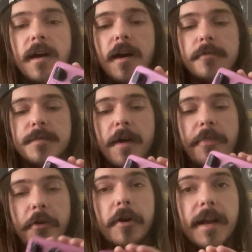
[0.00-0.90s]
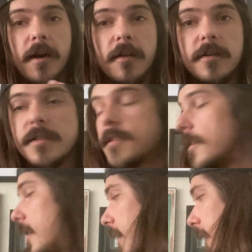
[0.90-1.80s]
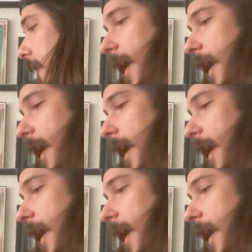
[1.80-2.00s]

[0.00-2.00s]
It was about $30, and